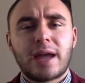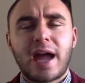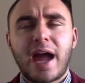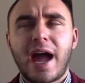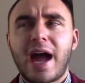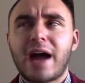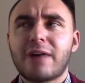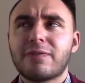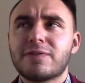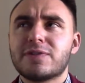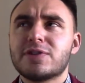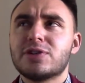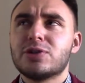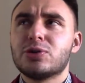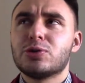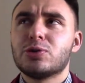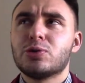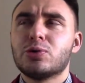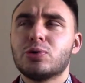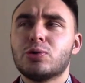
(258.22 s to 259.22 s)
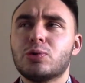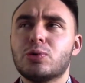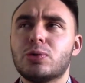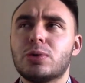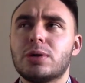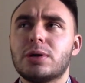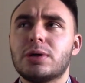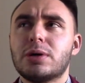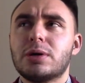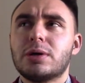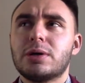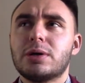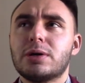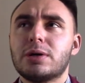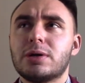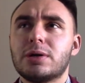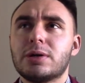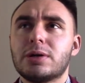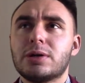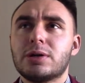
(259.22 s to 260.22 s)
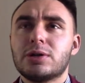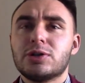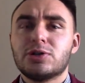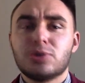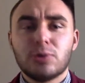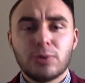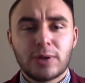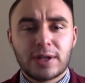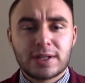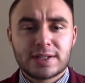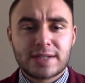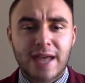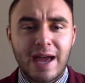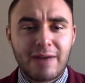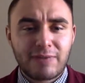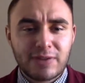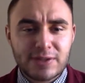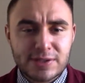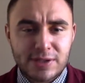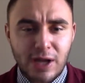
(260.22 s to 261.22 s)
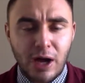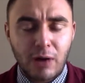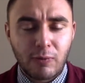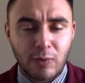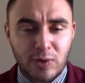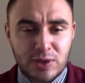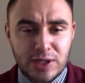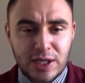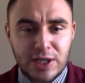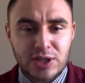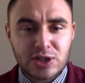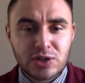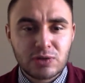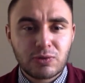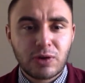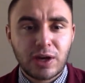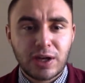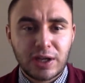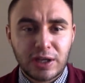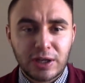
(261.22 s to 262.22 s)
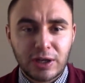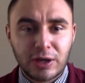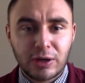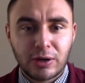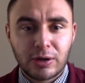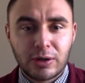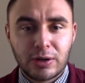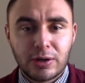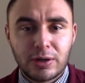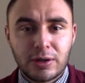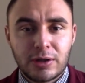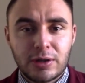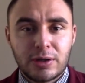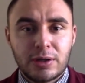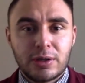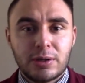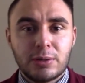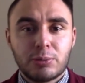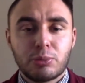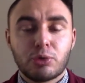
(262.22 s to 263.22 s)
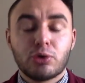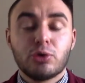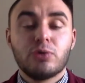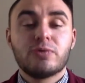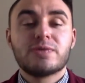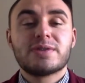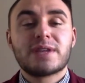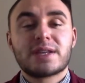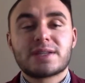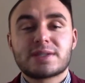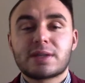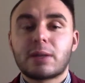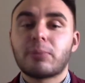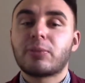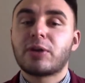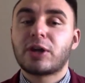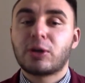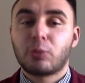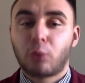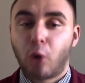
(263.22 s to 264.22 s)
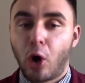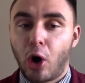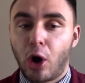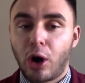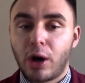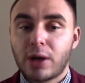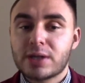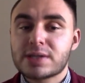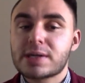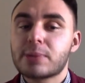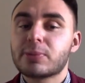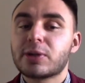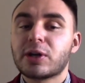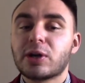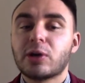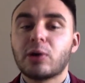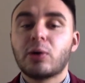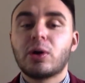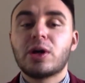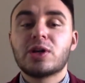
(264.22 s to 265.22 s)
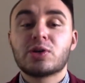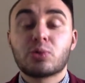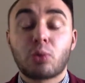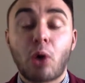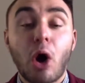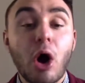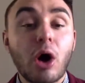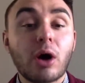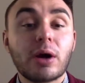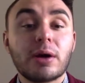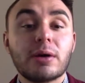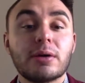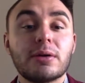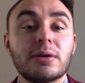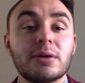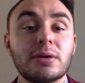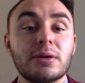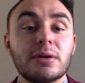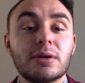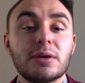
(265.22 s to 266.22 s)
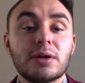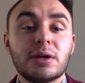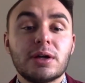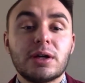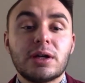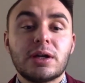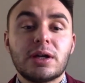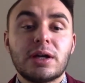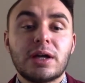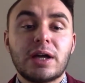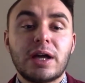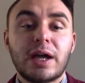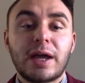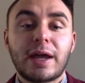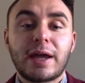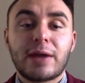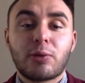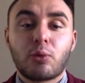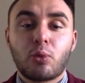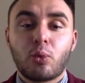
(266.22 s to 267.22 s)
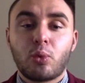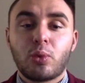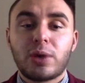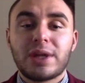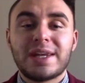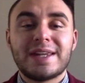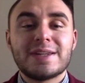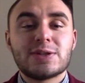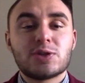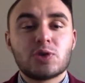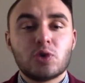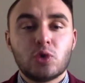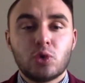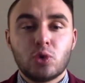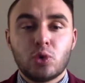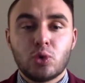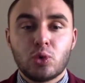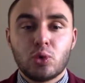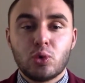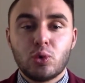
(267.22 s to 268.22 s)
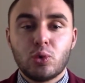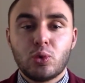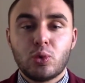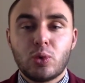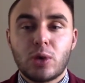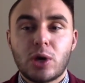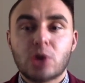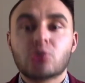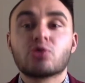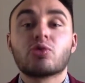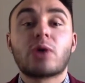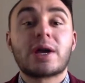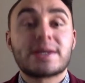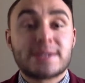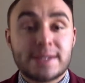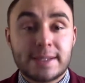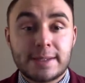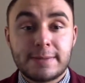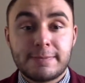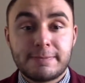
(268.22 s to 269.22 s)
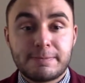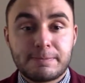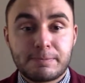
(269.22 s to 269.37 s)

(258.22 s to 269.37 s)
have to do this, have this conversation right here, proves that something is wrong, and we need to address it.